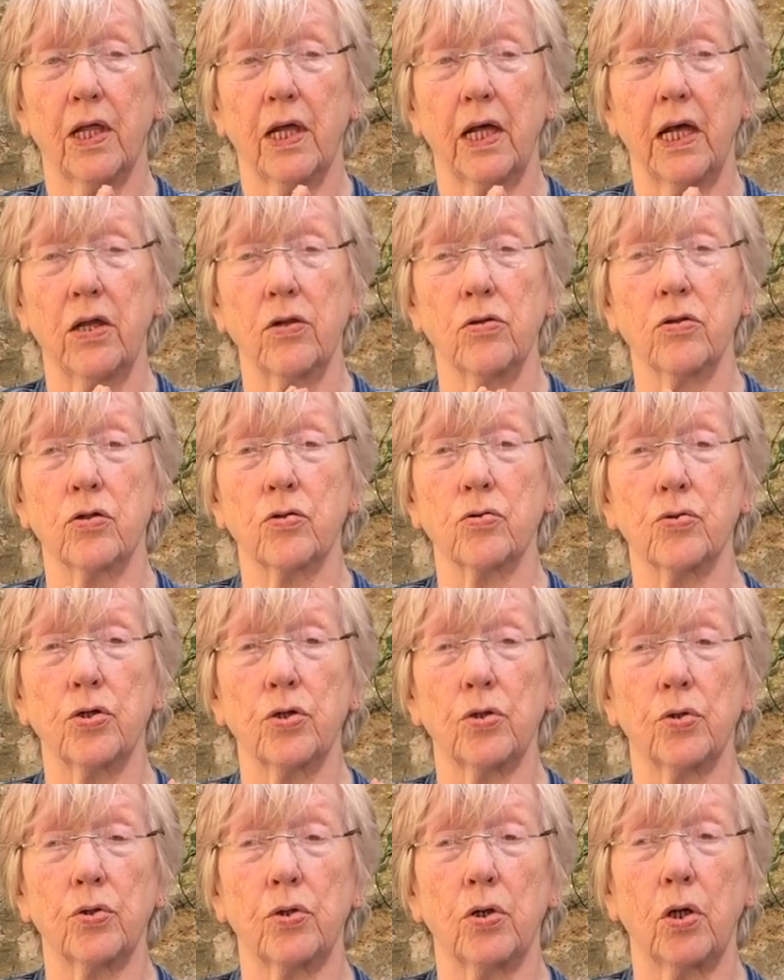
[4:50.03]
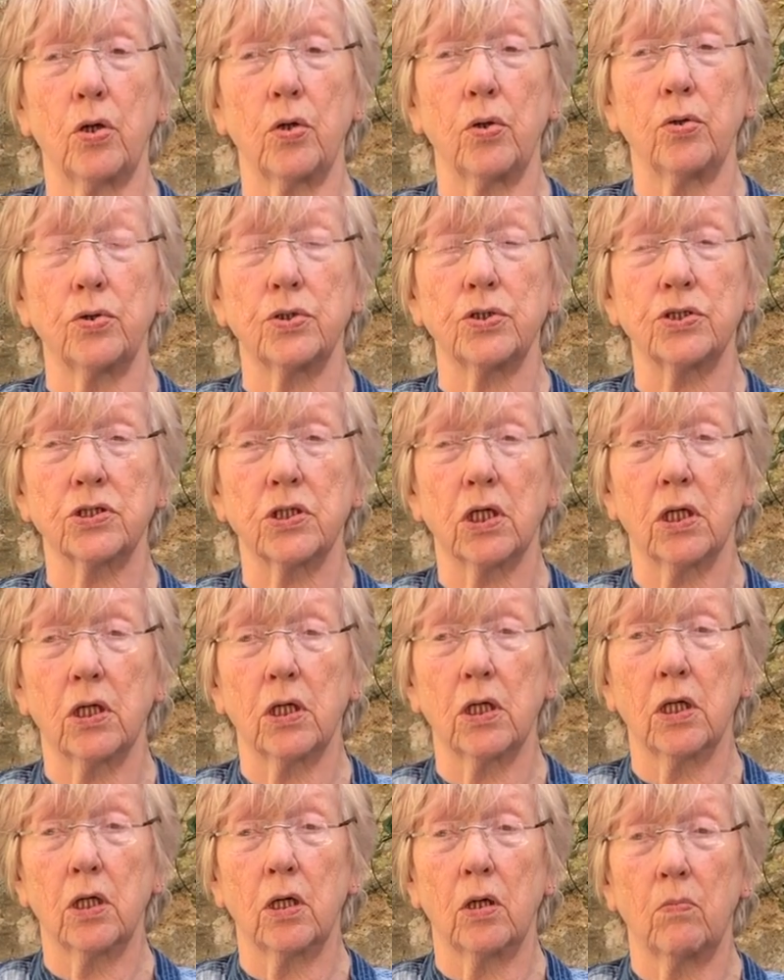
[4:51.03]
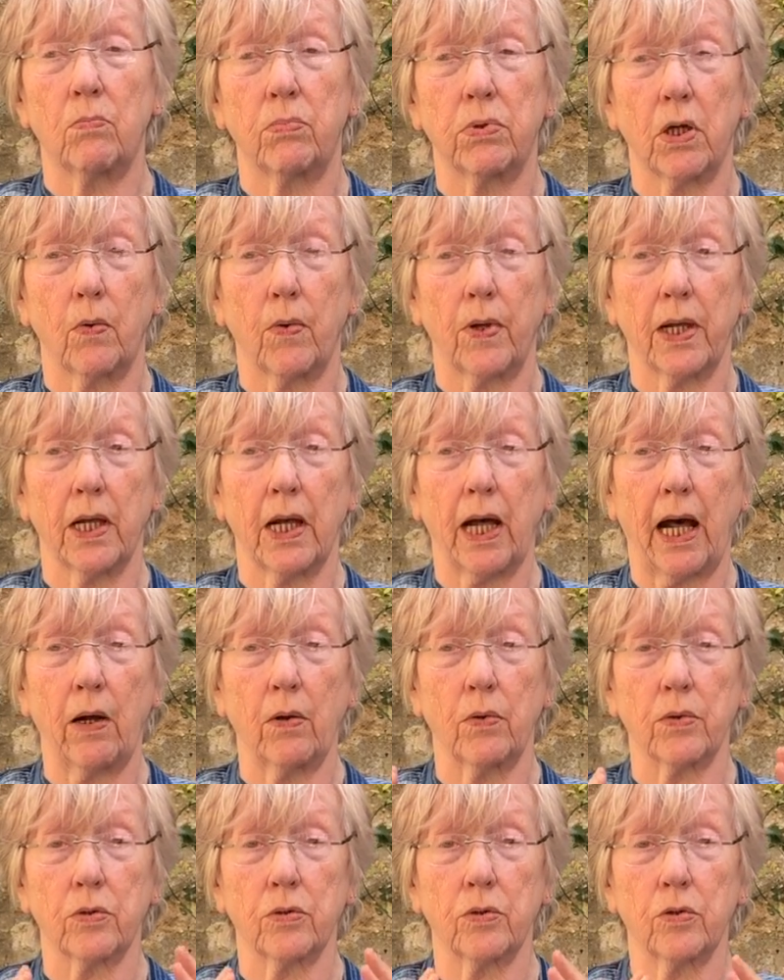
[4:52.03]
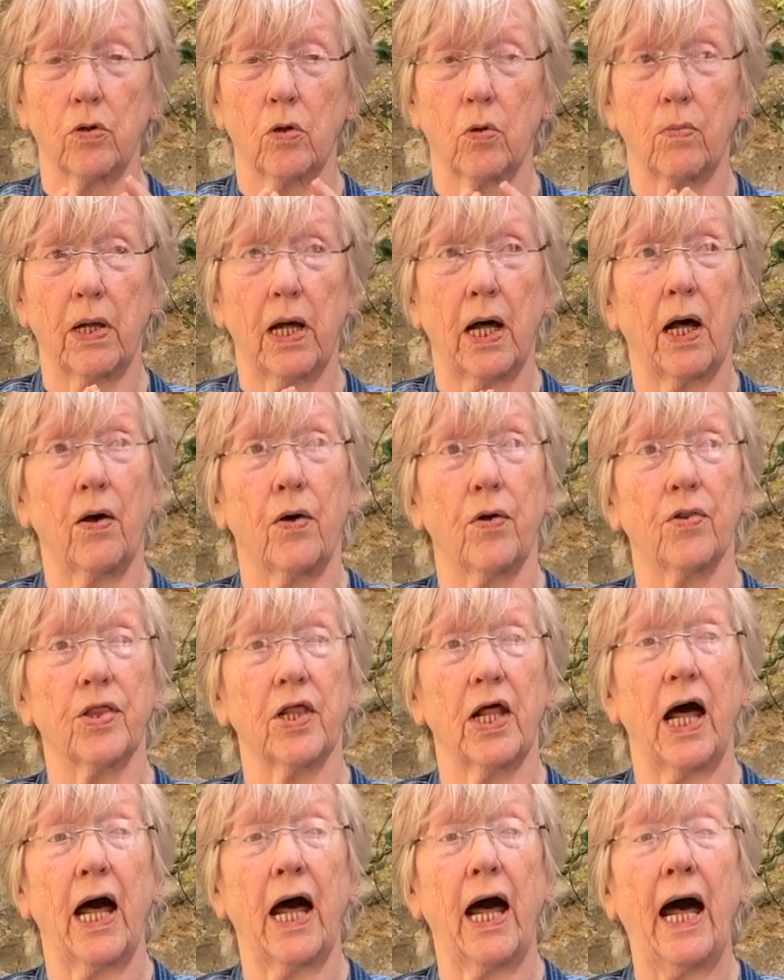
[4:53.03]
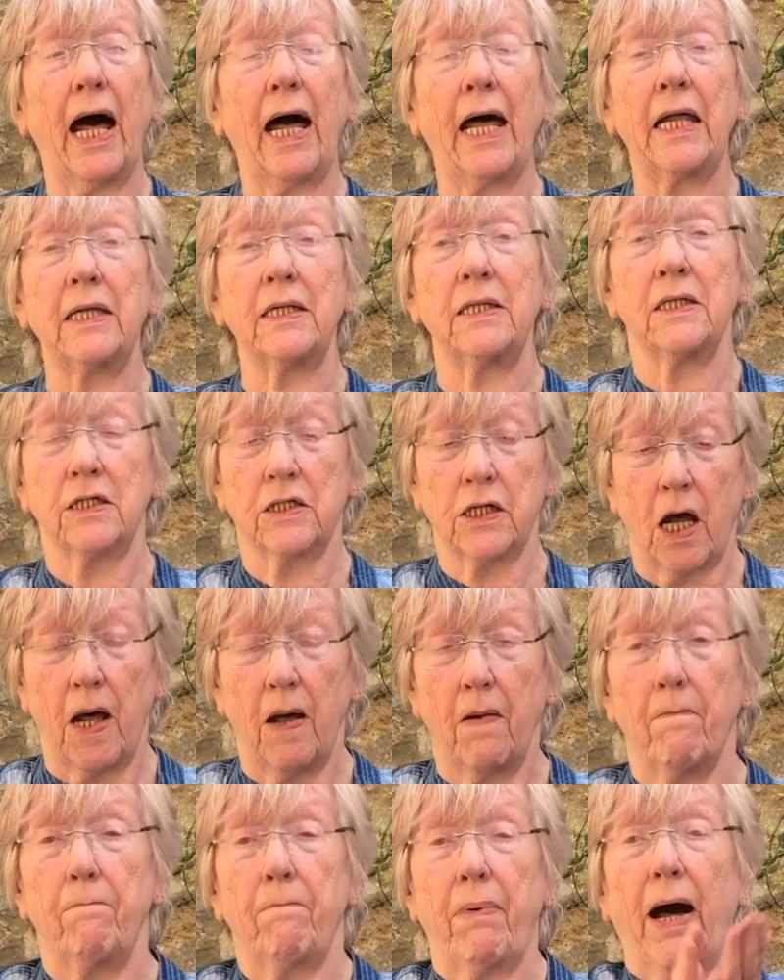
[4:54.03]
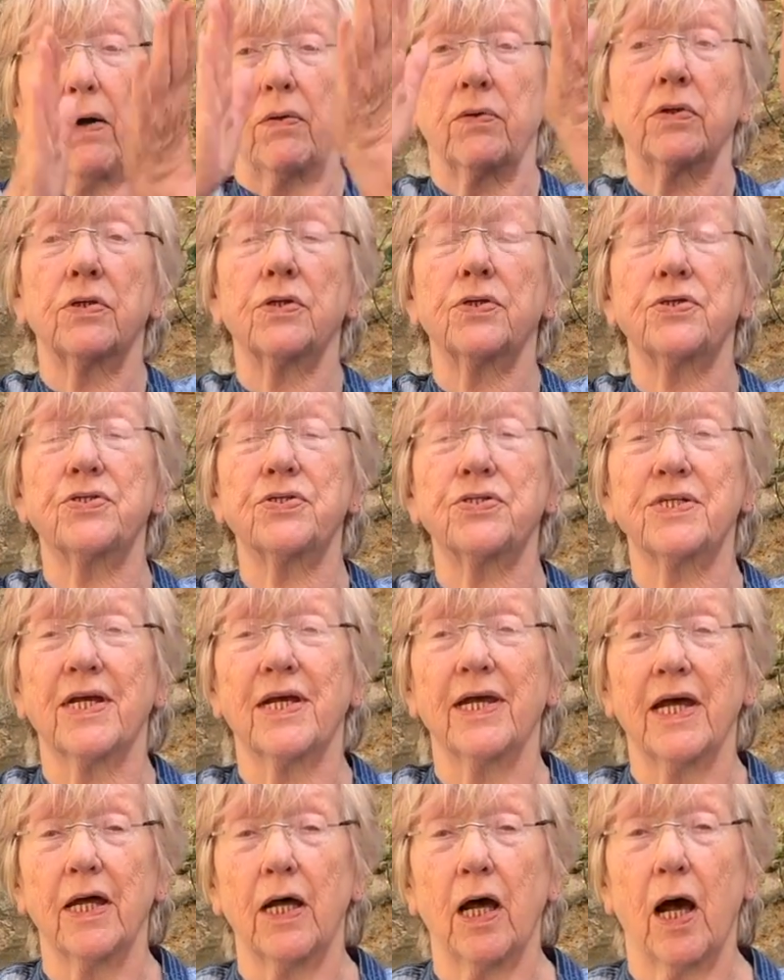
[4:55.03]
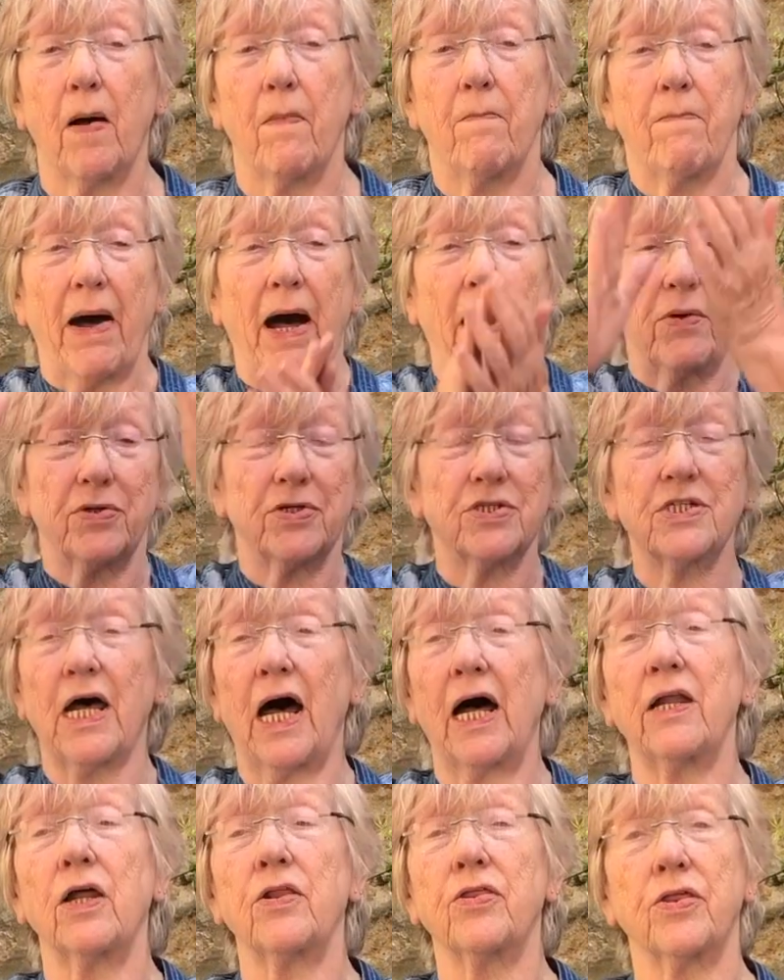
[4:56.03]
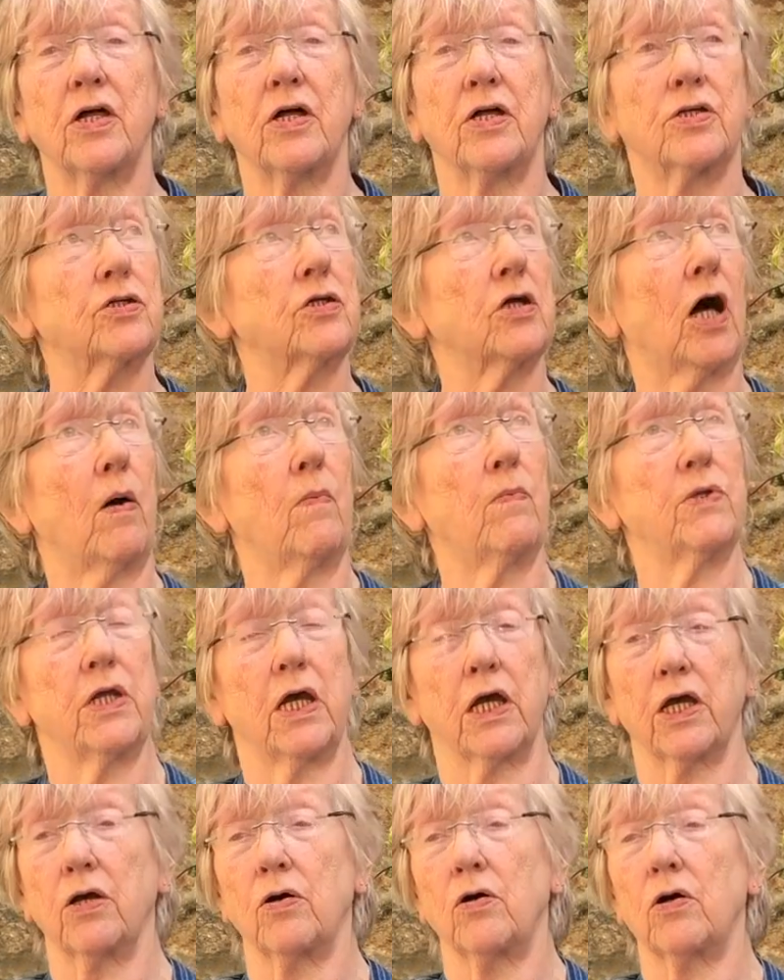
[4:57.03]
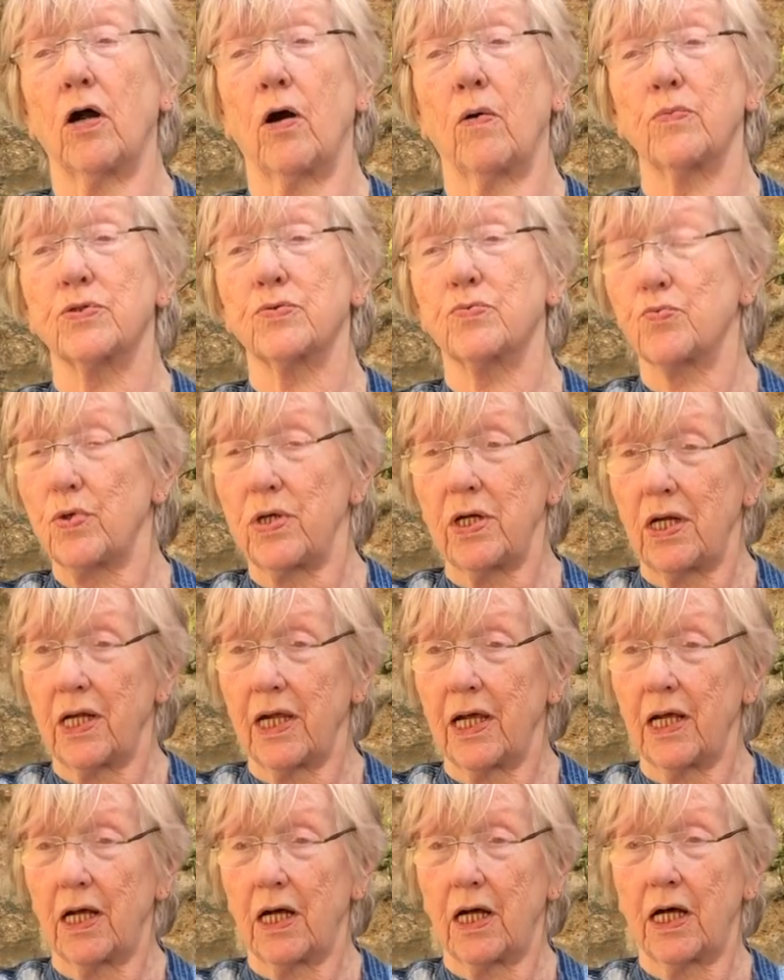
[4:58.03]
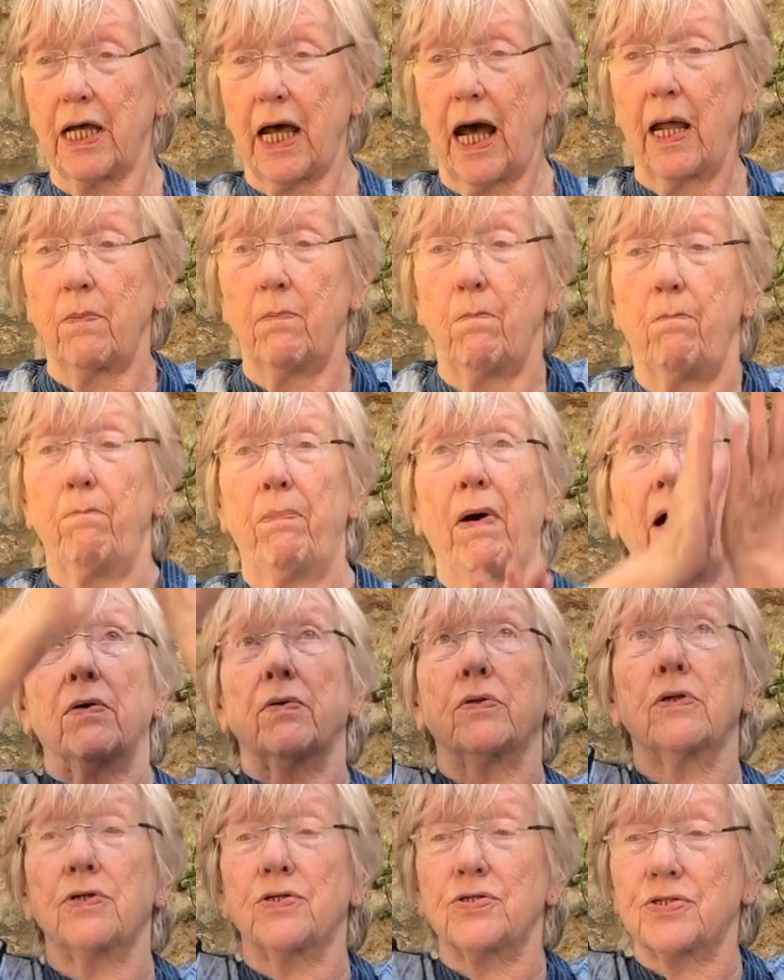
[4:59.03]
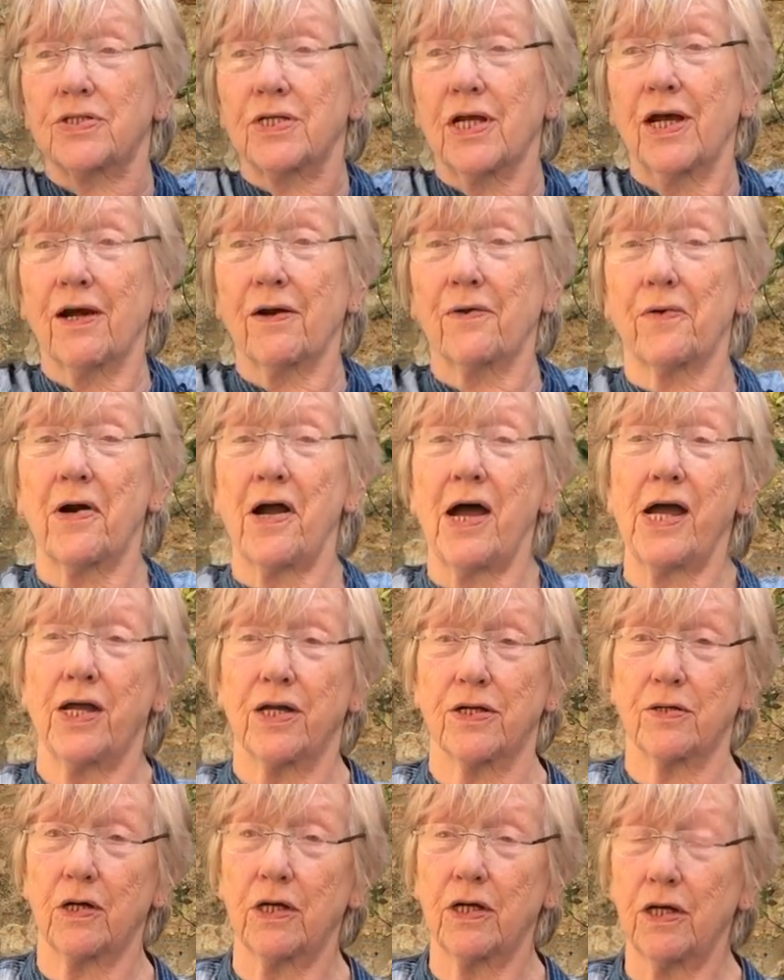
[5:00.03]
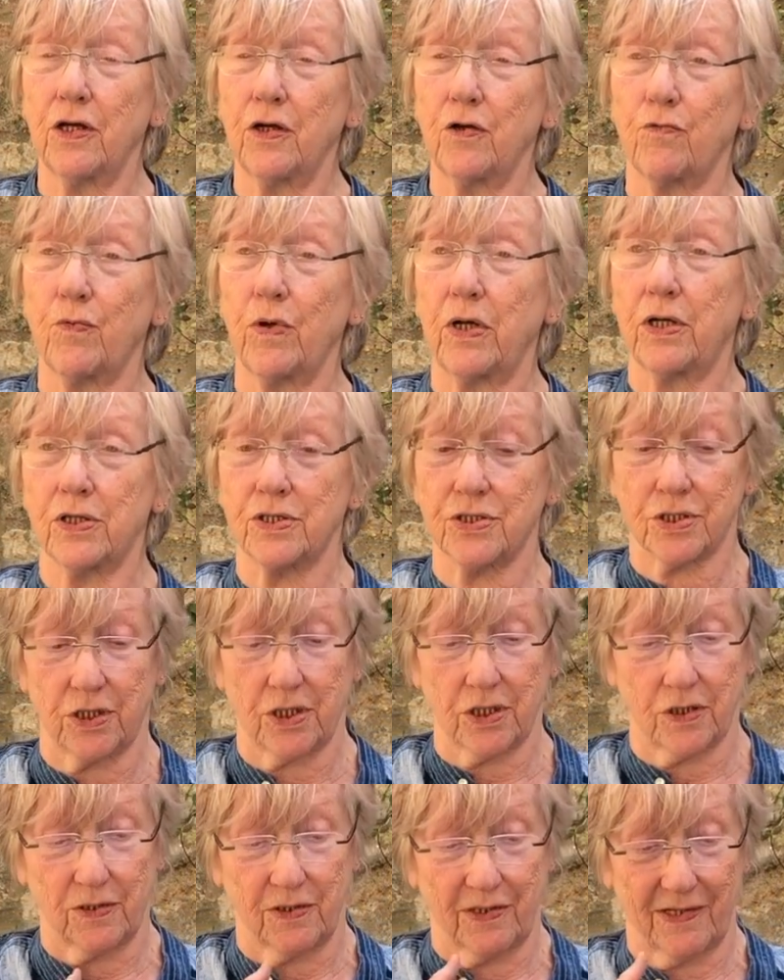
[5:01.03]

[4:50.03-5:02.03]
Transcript: In through your nose, blowing out through your mouth, and bounce, bounce, and a 3rd time. Take your arms really high and bounce. Great, you've made a circle.